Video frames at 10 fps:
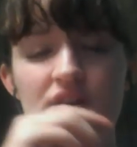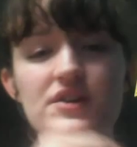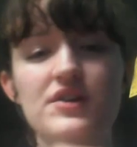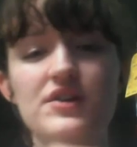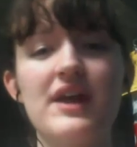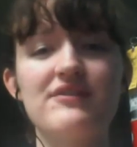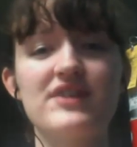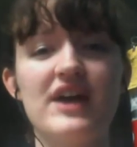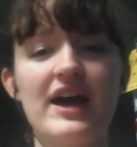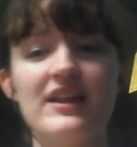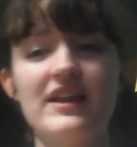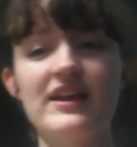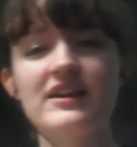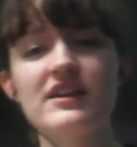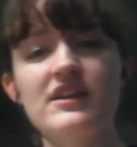Well, you don't have to highlight
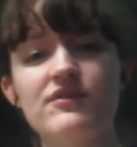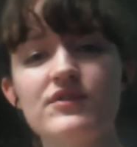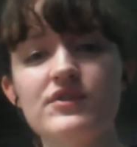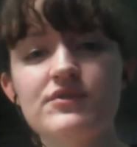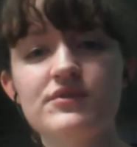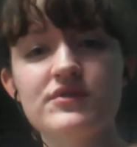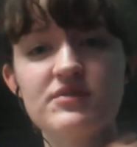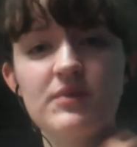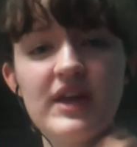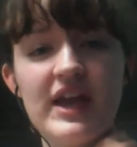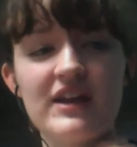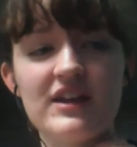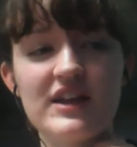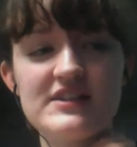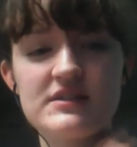it if you just want to
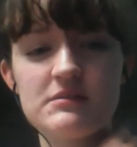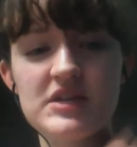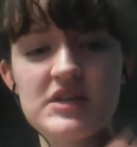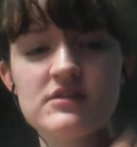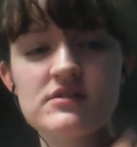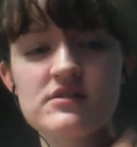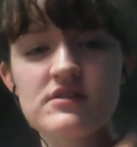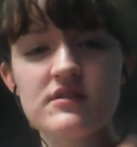analyze the means.